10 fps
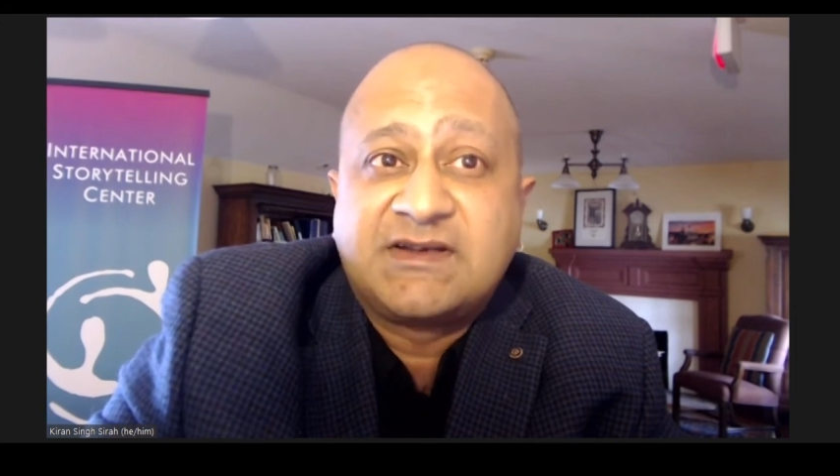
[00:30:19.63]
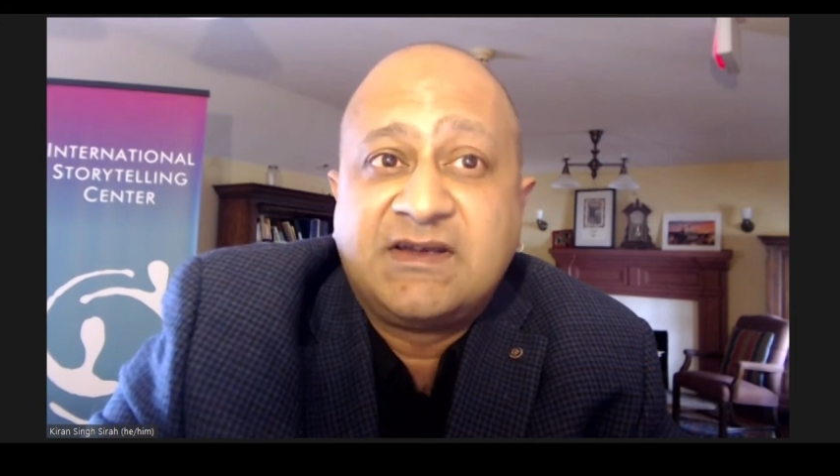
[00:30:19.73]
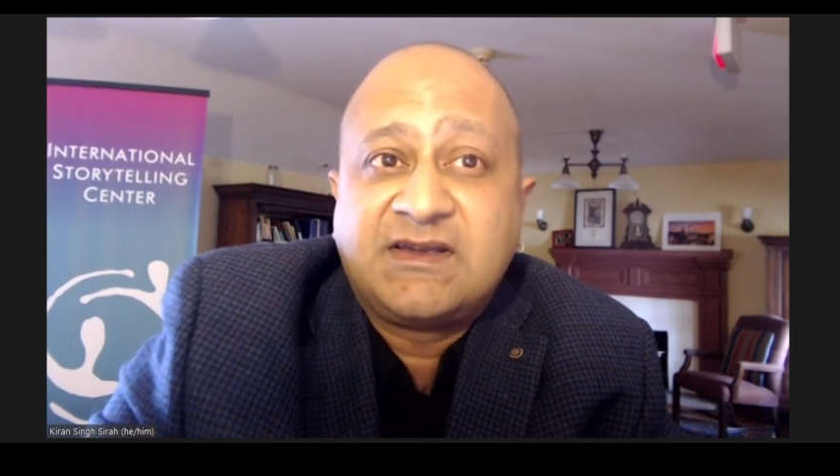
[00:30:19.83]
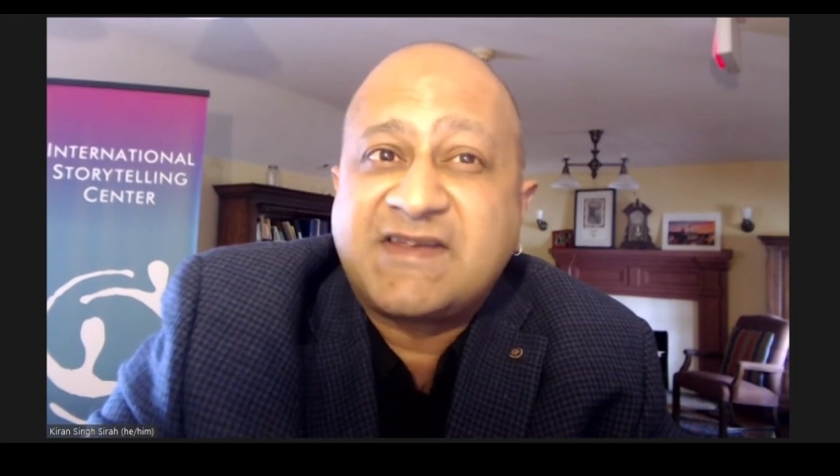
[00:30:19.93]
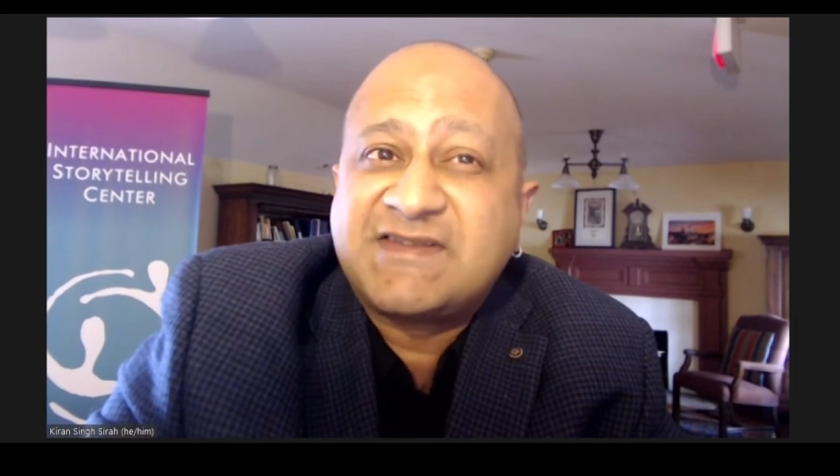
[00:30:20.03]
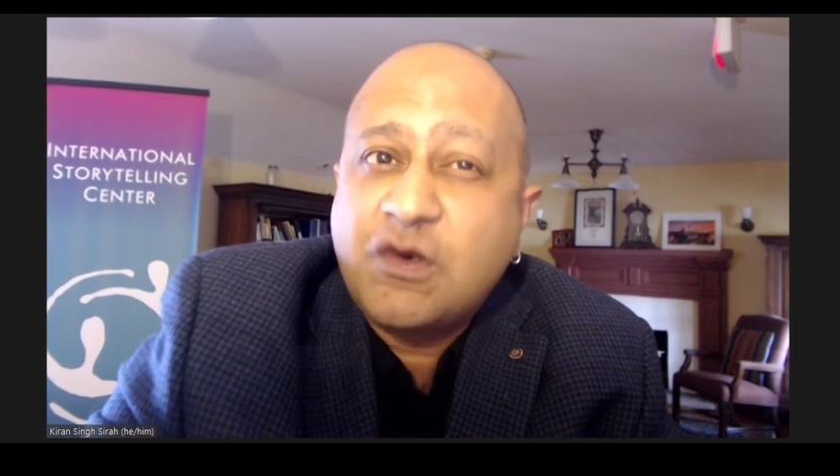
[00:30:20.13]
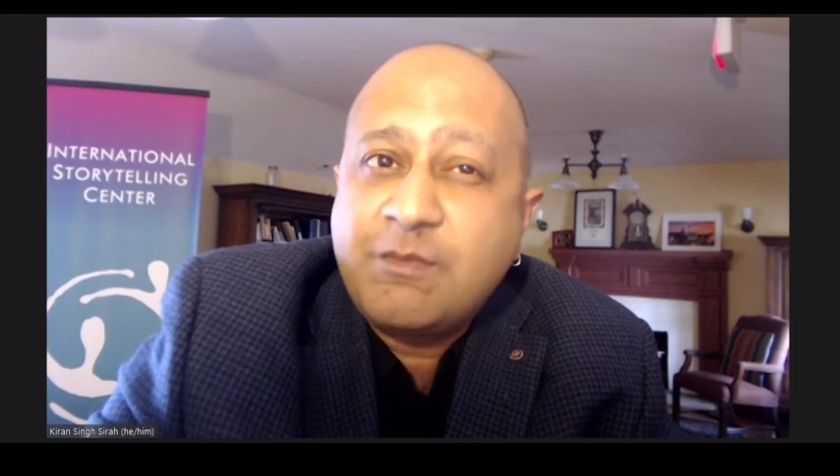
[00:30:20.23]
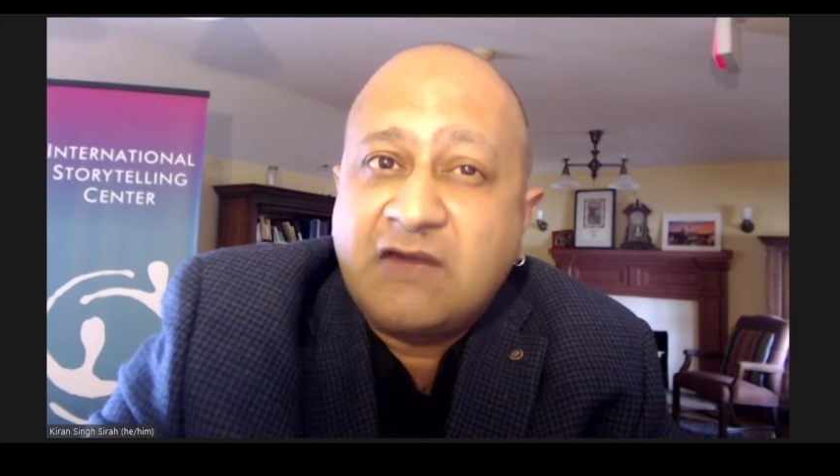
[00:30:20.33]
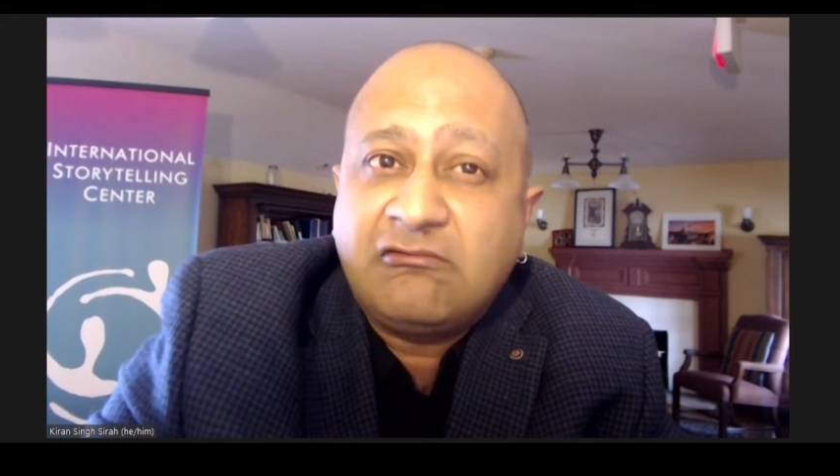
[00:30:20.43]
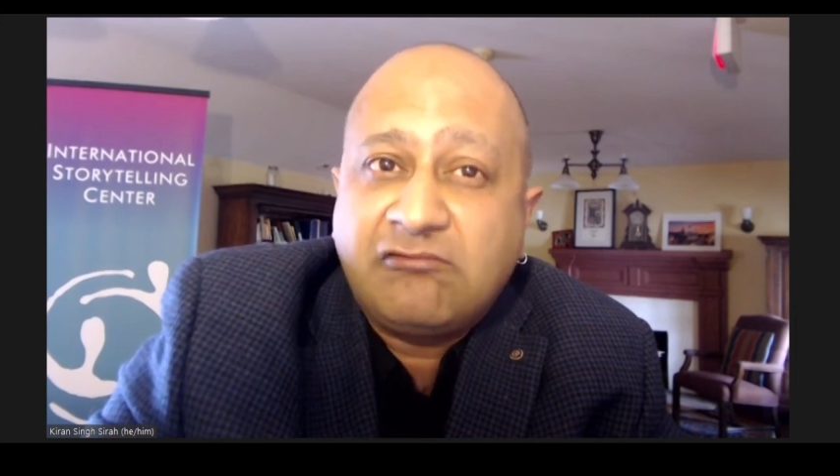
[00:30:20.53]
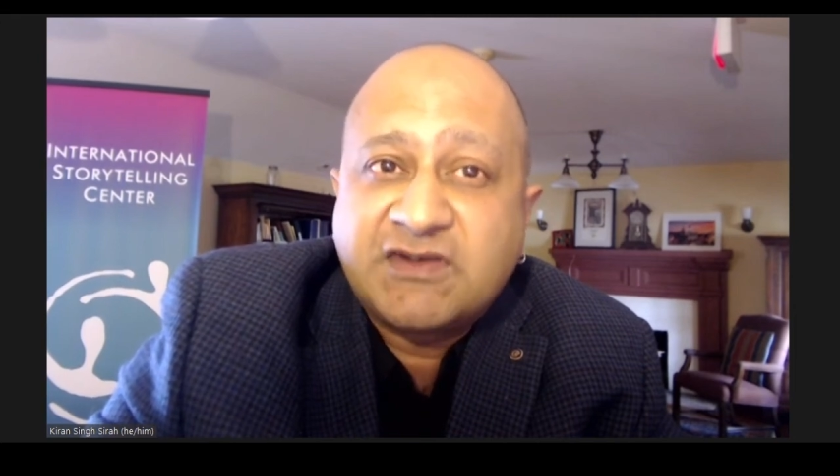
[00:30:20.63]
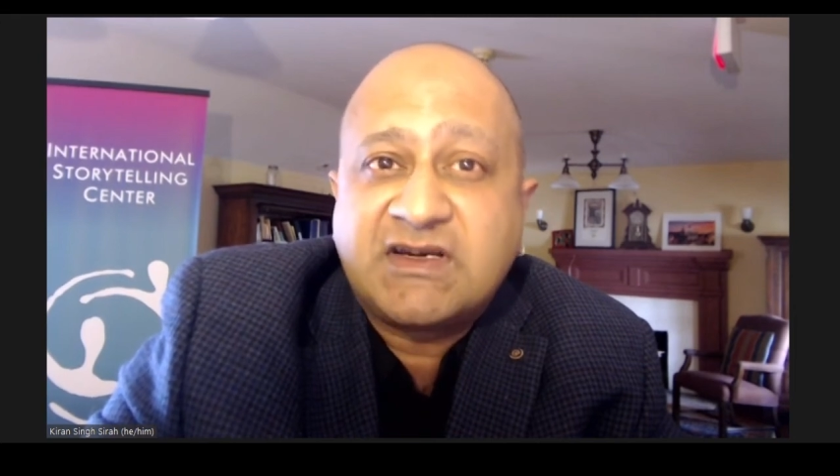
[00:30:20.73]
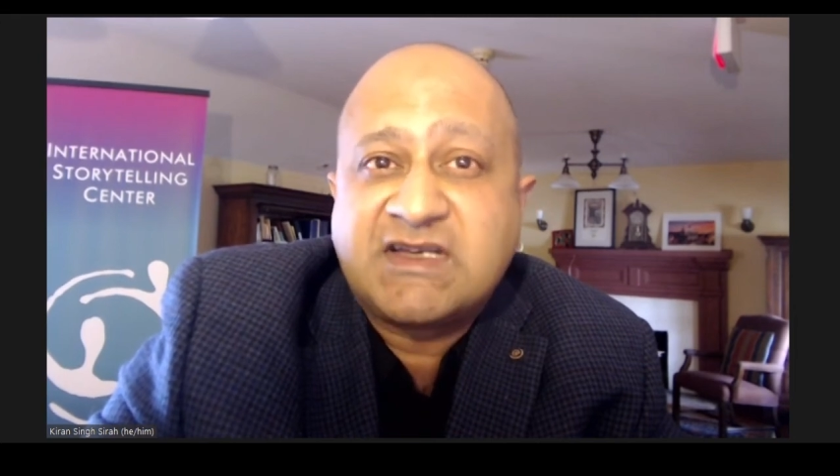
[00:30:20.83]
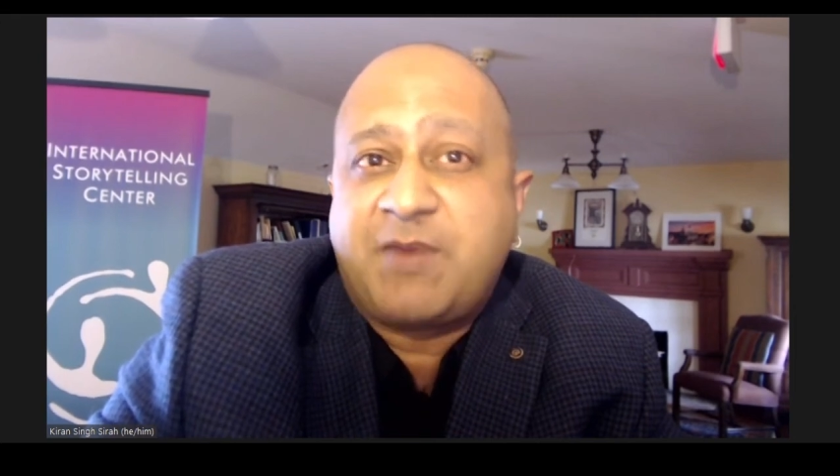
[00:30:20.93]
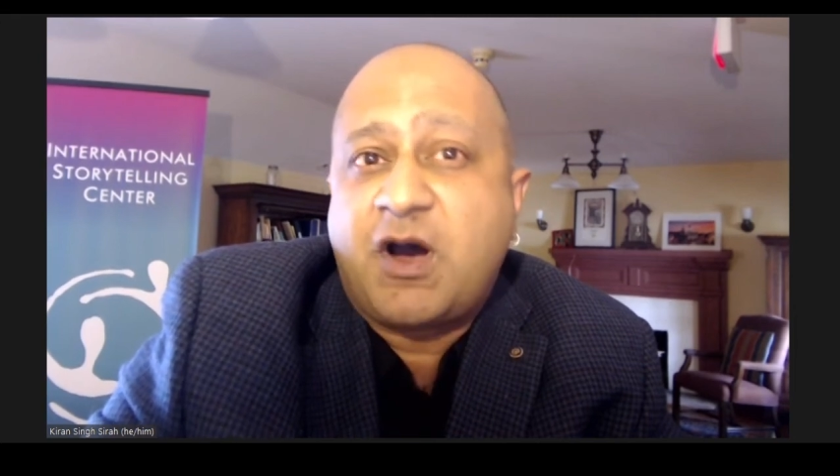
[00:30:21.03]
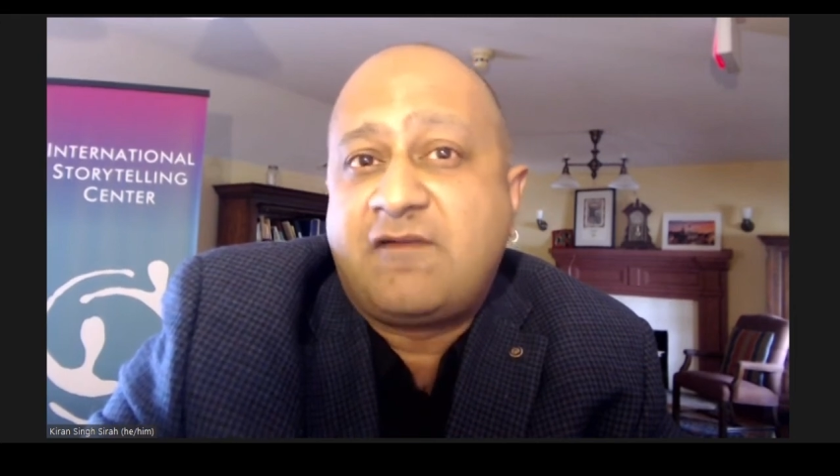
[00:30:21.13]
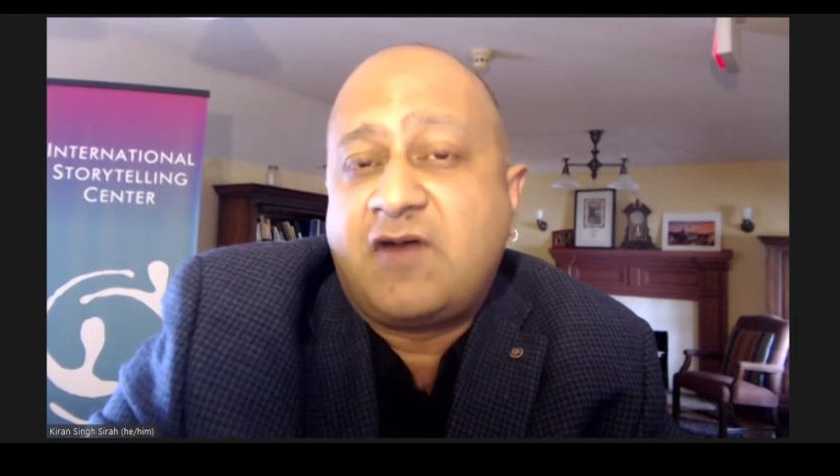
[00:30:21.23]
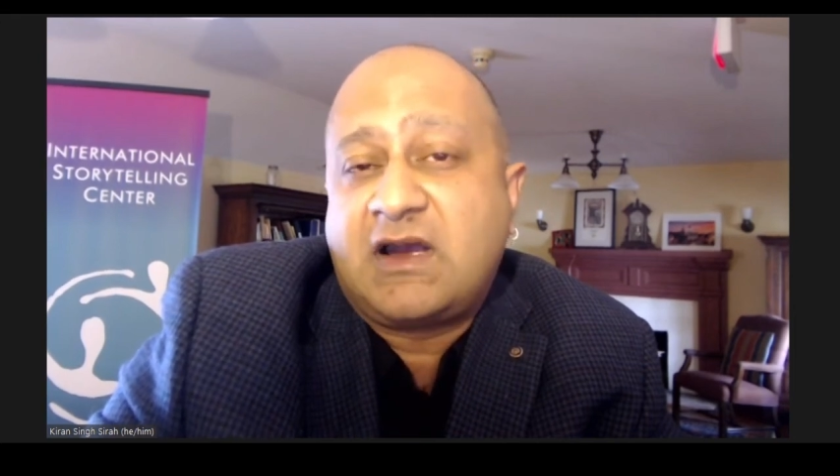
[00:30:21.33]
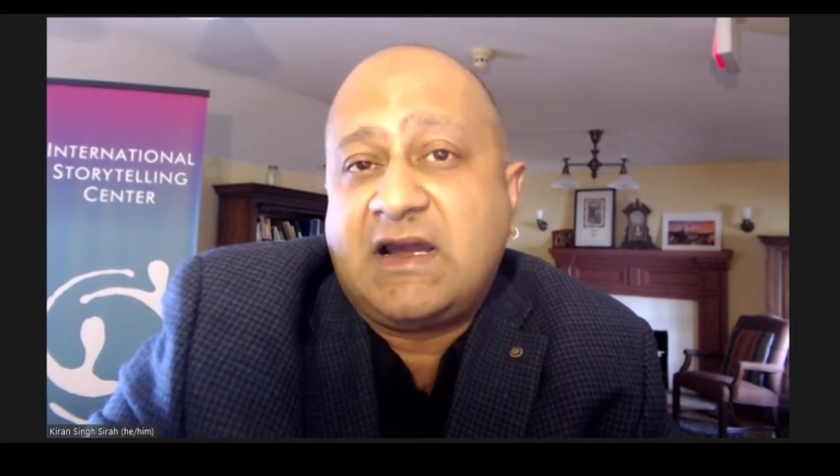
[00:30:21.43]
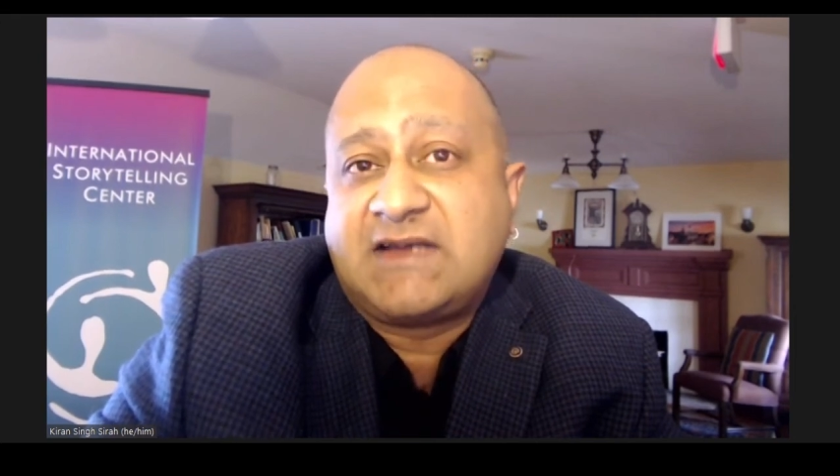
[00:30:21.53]
that are still being written as part of our
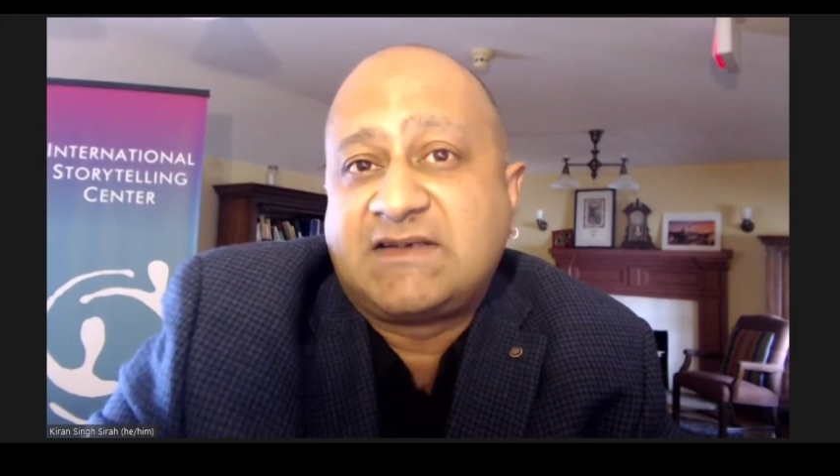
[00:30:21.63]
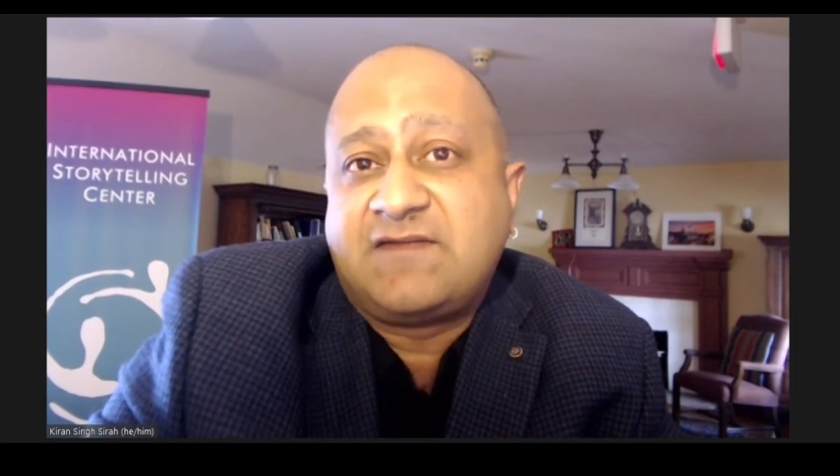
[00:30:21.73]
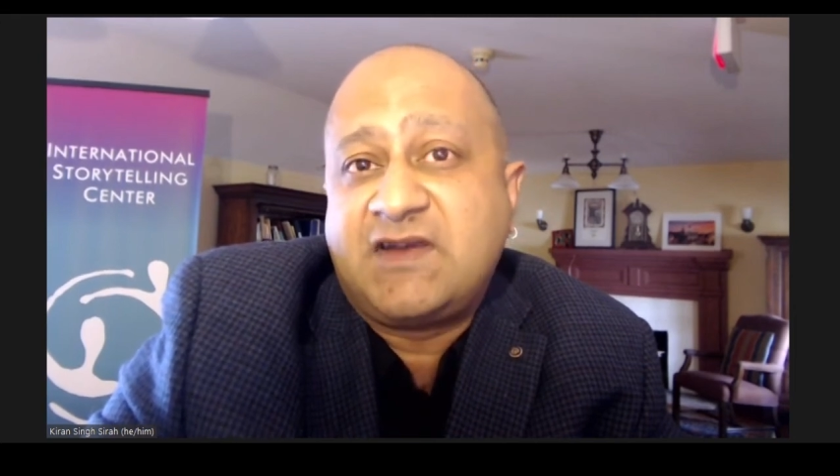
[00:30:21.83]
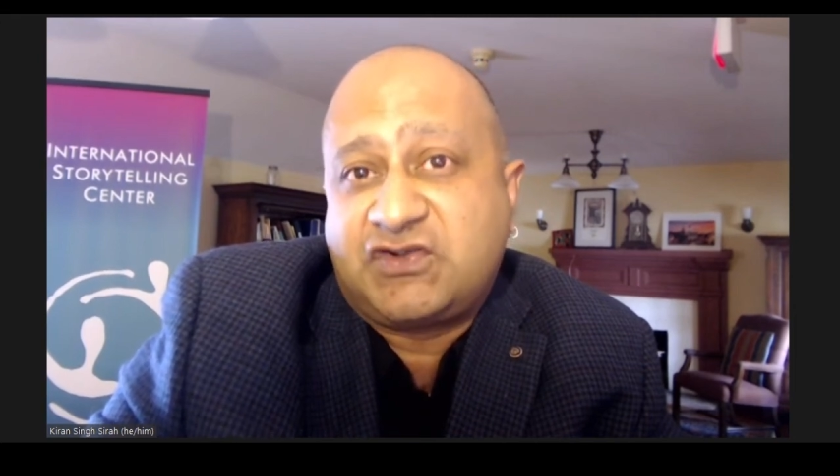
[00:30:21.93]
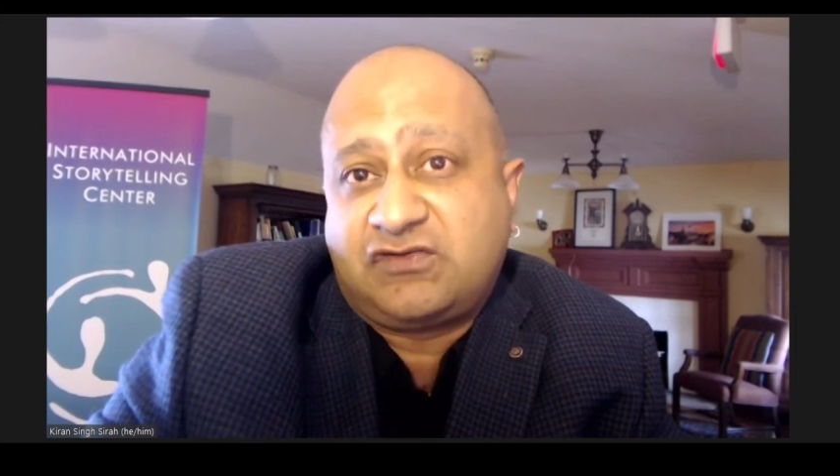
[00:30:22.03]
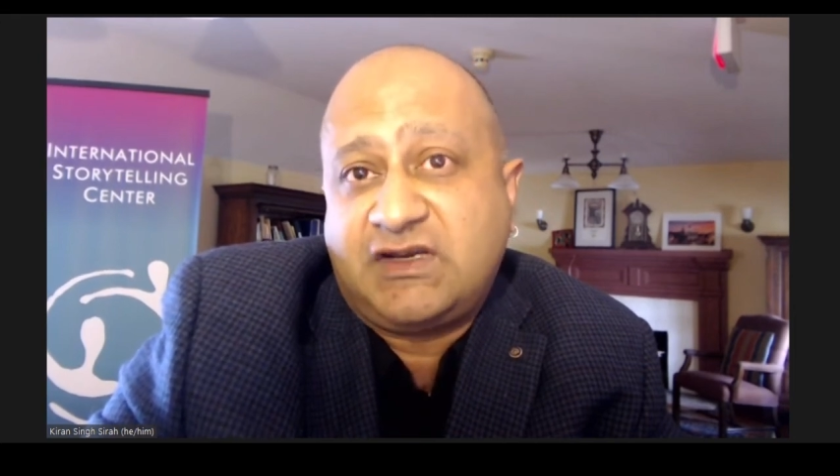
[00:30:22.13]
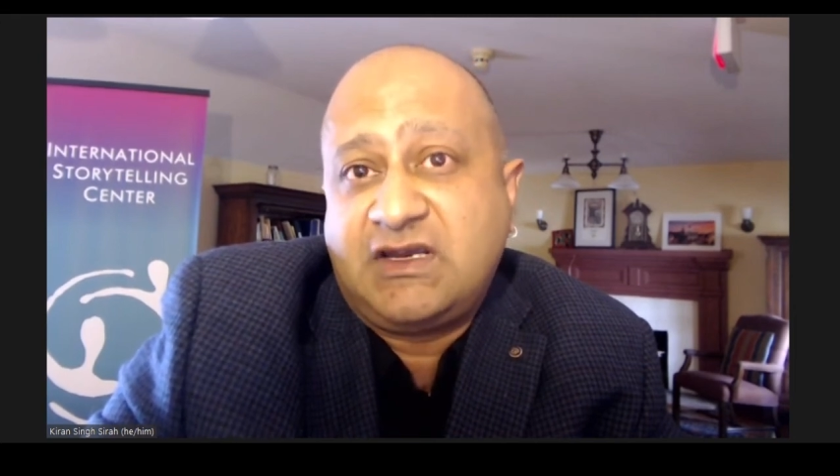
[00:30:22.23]
collective history.